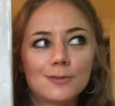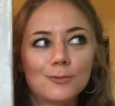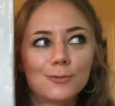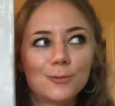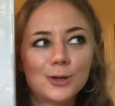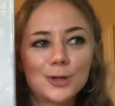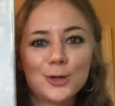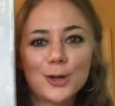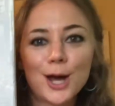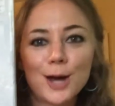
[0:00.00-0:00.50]

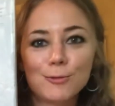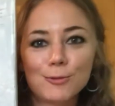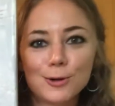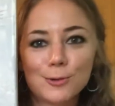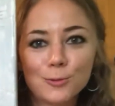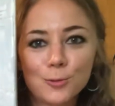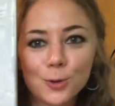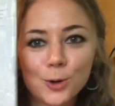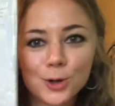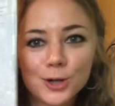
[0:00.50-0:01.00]
when you get
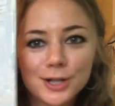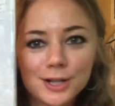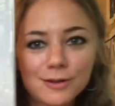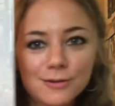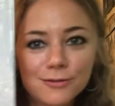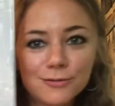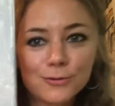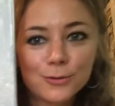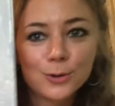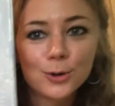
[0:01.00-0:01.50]

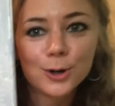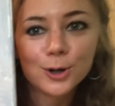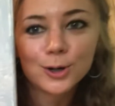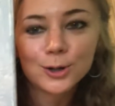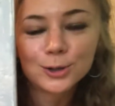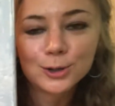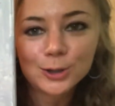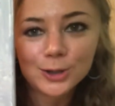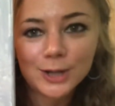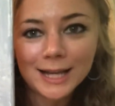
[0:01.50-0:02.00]
rewarded
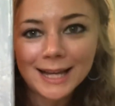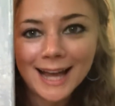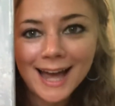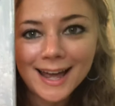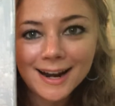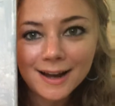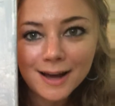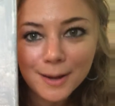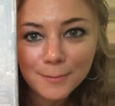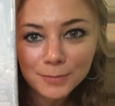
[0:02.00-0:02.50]
for looking
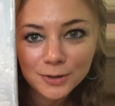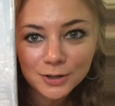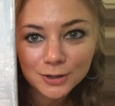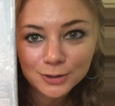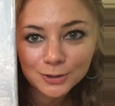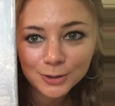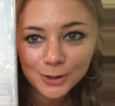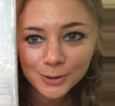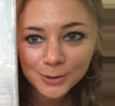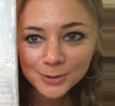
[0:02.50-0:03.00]
at it up
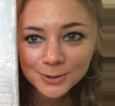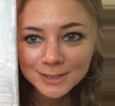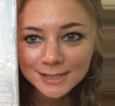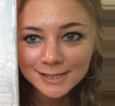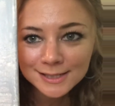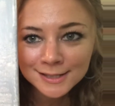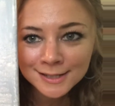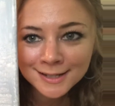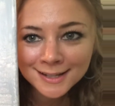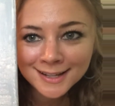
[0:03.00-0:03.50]

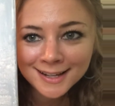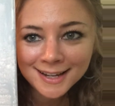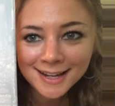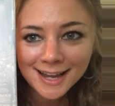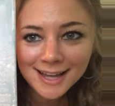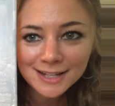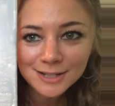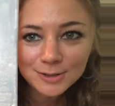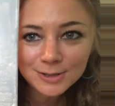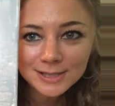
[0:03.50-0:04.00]
close
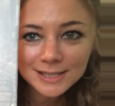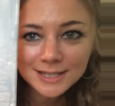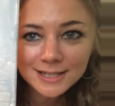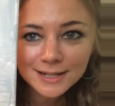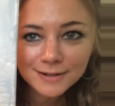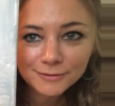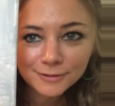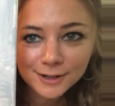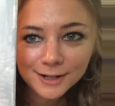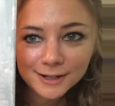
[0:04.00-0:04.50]
and you see
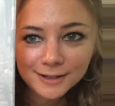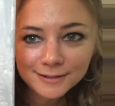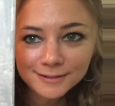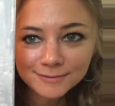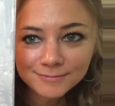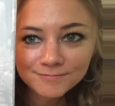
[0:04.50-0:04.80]
different